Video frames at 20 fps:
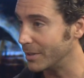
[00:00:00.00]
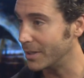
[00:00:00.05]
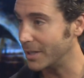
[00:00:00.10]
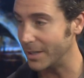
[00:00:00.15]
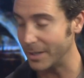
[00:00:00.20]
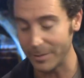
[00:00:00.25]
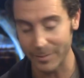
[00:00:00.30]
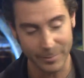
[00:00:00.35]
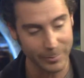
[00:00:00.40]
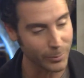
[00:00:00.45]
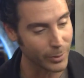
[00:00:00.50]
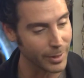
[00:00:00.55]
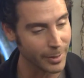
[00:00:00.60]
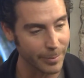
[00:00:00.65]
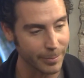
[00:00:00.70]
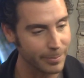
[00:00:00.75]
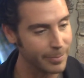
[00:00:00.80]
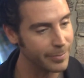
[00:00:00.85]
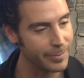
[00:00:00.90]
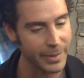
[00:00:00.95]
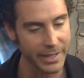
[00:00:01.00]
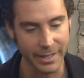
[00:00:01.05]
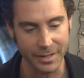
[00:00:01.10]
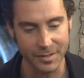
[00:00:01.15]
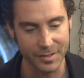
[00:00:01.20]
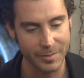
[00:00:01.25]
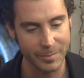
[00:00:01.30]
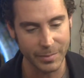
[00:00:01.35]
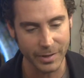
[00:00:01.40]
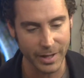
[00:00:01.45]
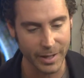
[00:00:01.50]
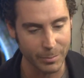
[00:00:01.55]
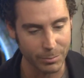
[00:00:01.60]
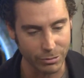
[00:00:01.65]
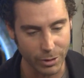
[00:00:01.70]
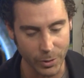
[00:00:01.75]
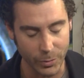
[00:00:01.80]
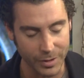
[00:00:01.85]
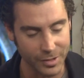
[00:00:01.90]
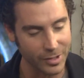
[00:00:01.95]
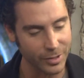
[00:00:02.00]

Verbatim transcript: uh, one of the biggest uh, Broadway.